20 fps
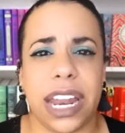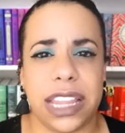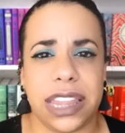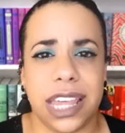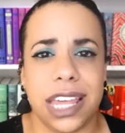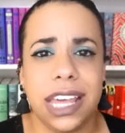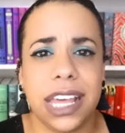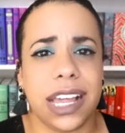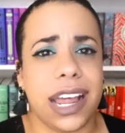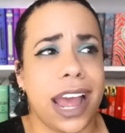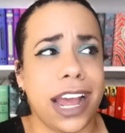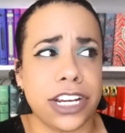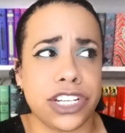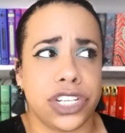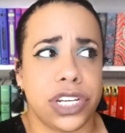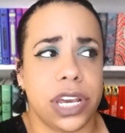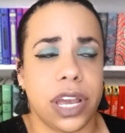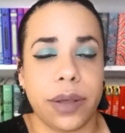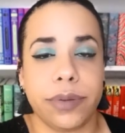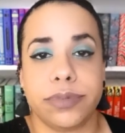I think it
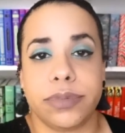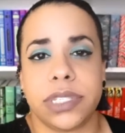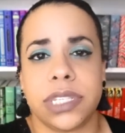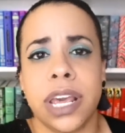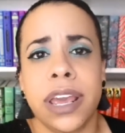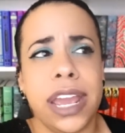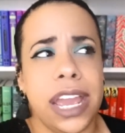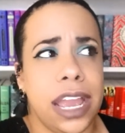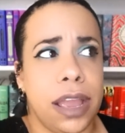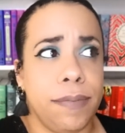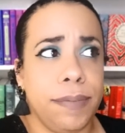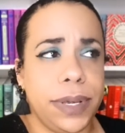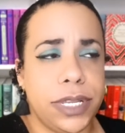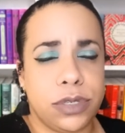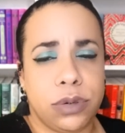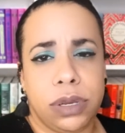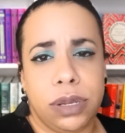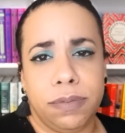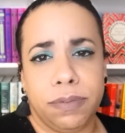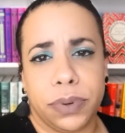actually comes in
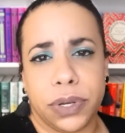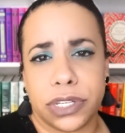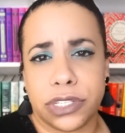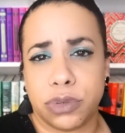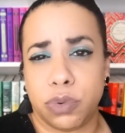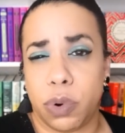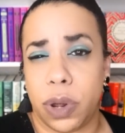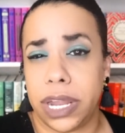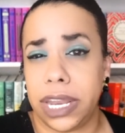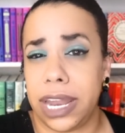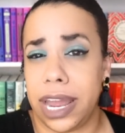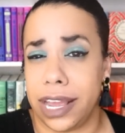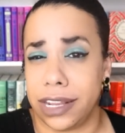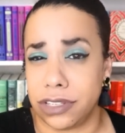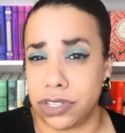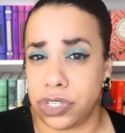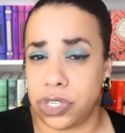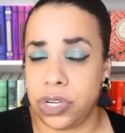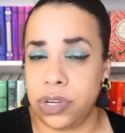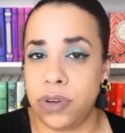between books 1
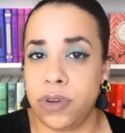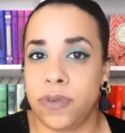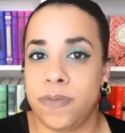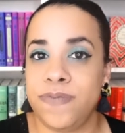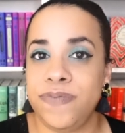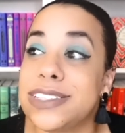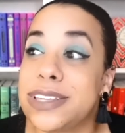and 2.